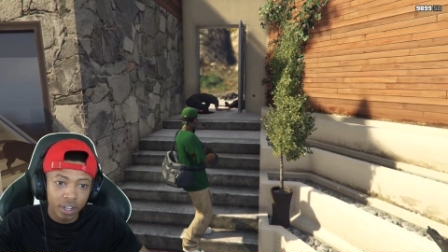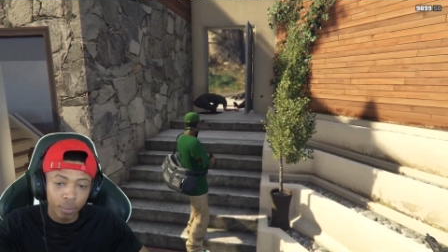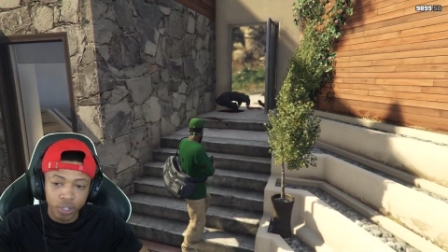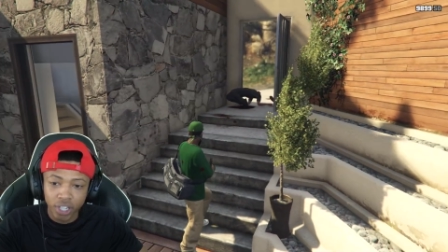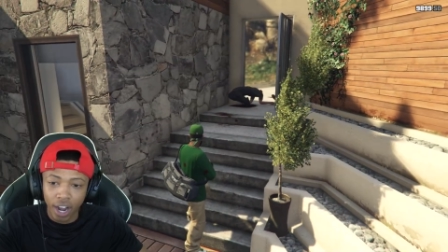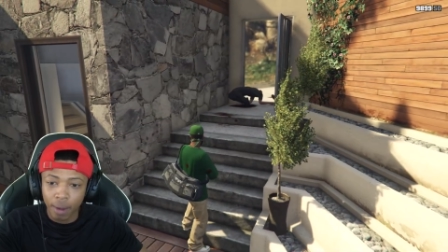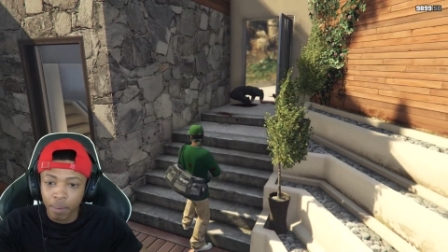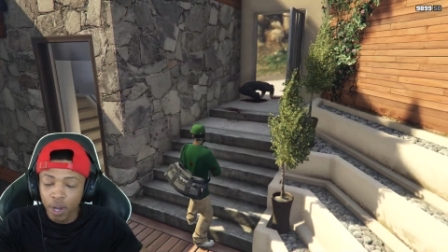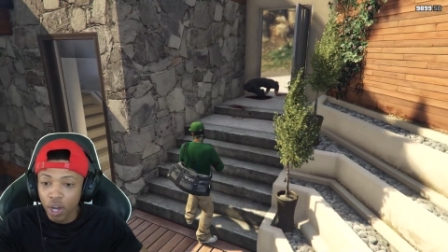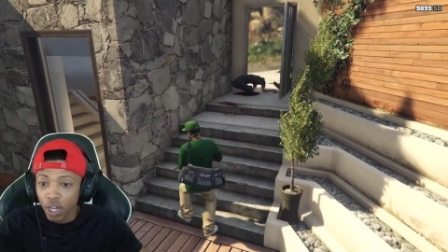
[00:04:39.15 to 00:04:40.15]
What's Chop?
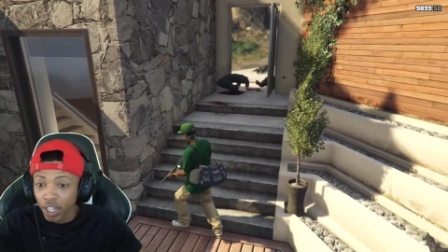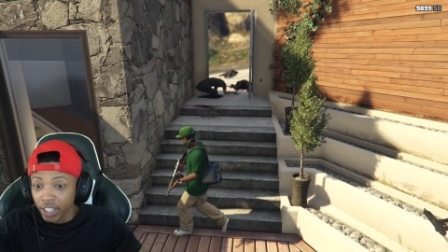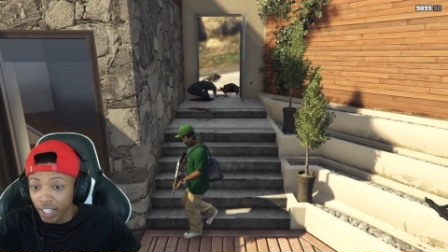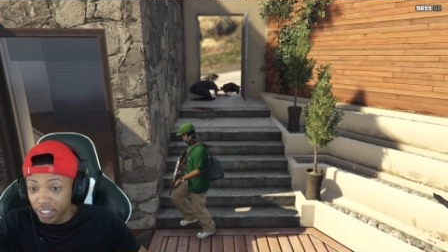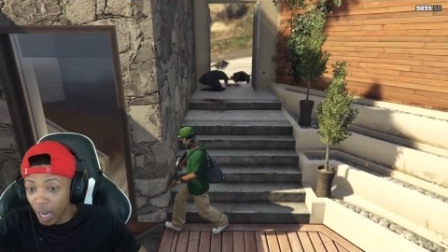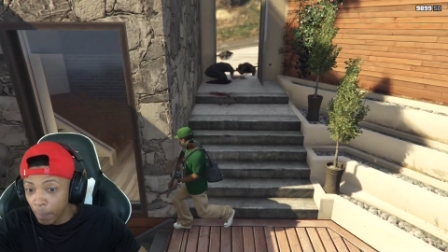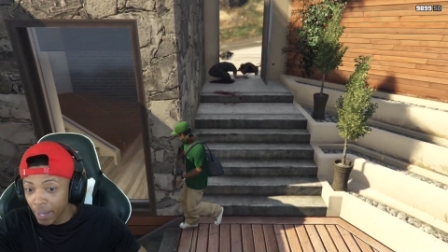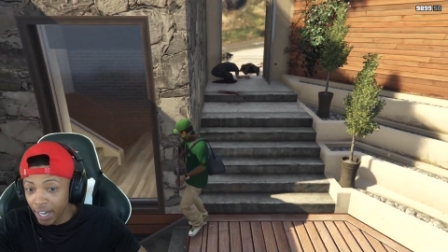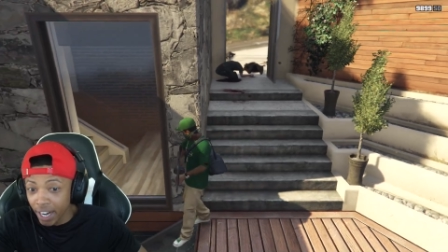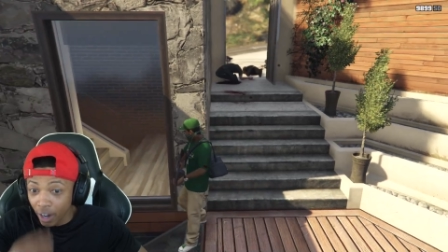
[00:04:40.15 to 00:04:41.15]
Did Chop
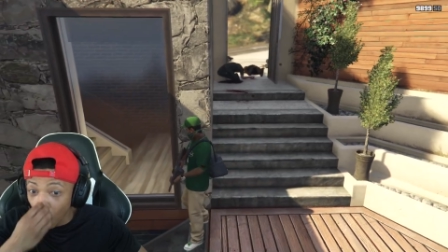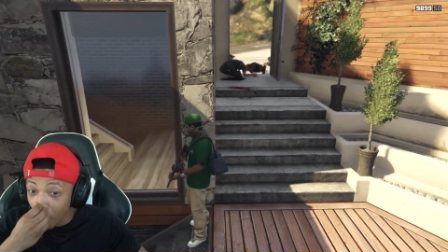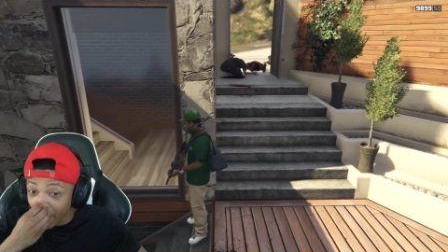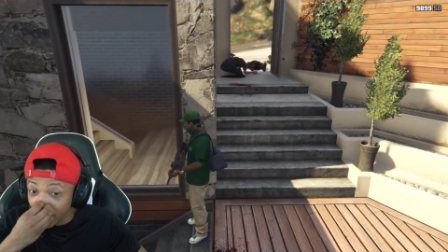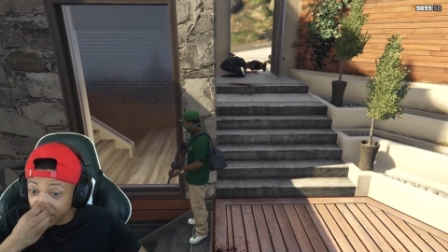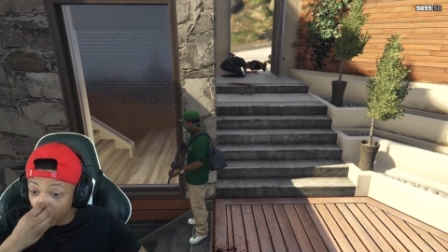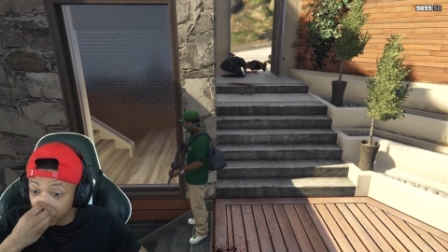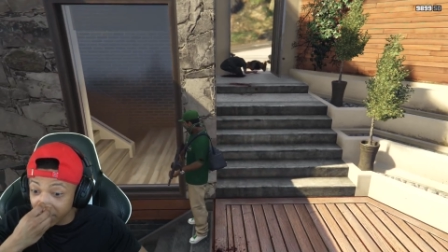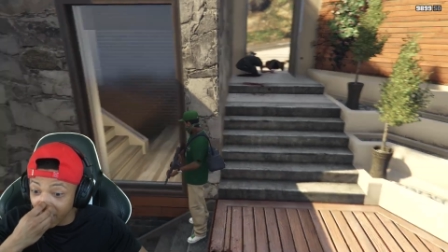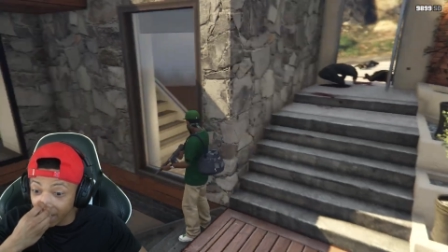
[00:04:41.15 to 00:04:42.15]
get in there? Oh my God, Chop
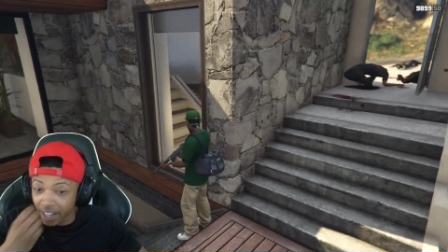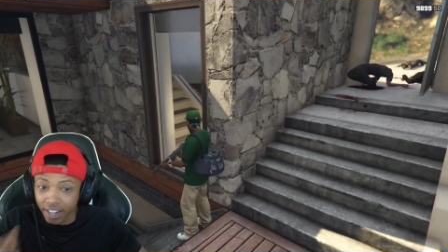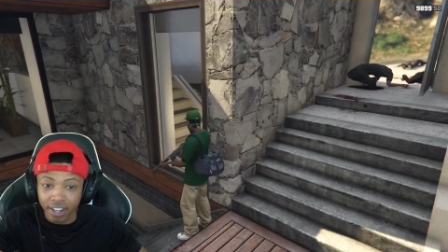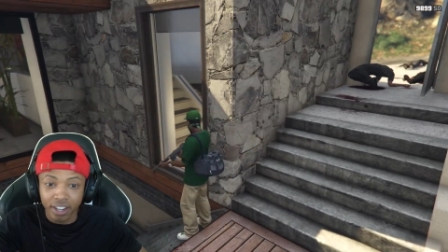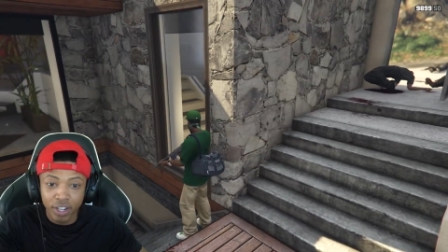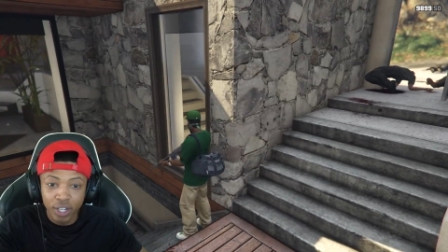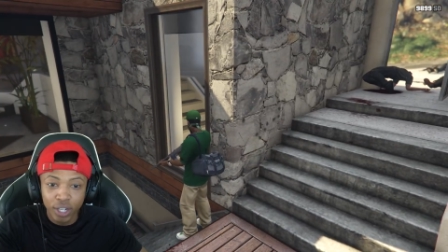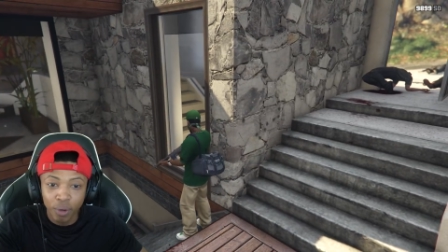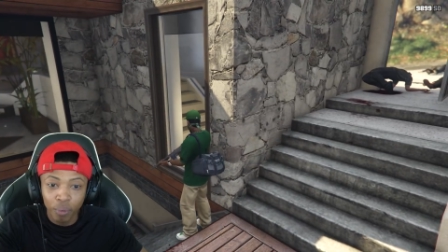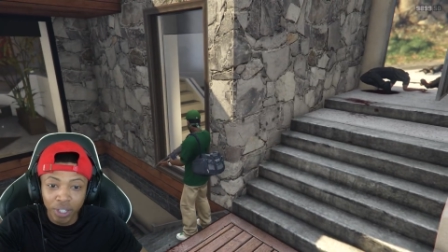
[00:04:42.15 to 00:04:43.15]
just got in there.
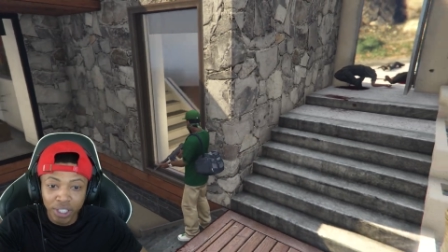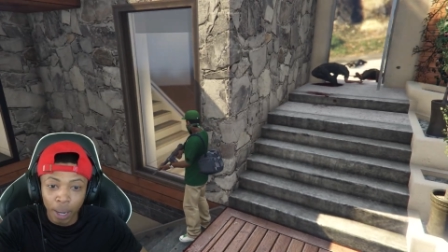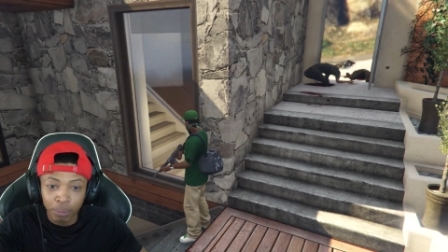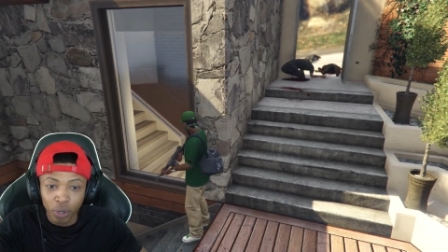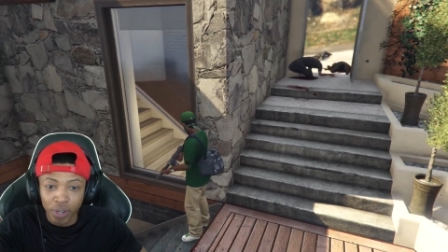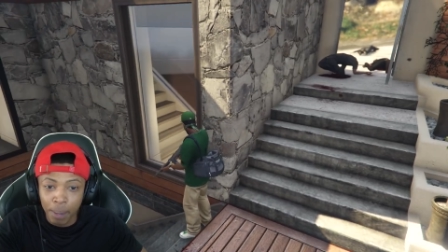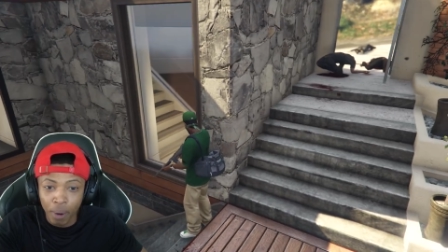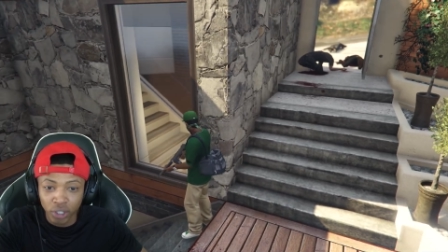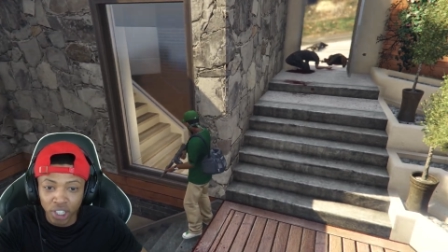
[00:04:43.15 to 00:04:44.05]
What is Chop doing? Come on,